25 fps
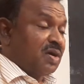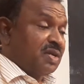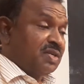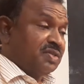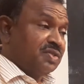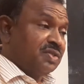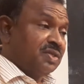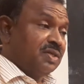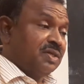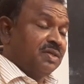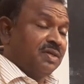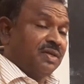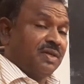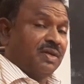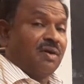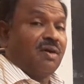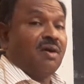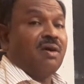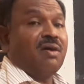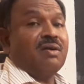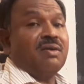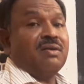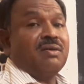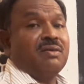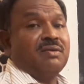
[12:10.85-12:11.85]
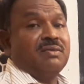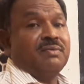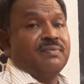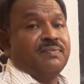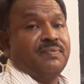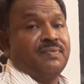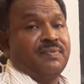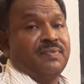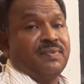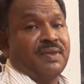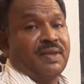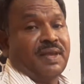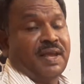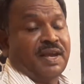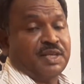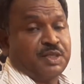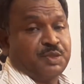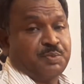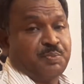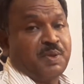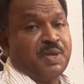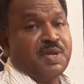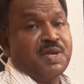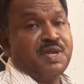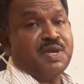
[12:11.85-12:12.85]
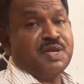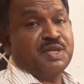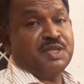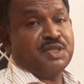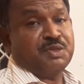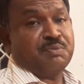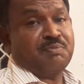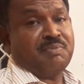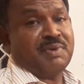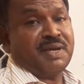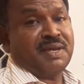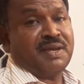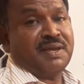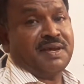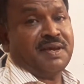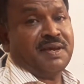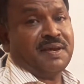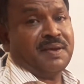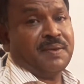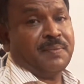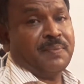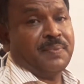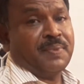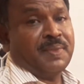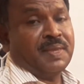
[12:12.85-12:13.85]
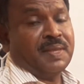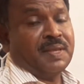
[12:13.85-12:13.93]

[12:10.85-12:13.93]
is the torque experienced by a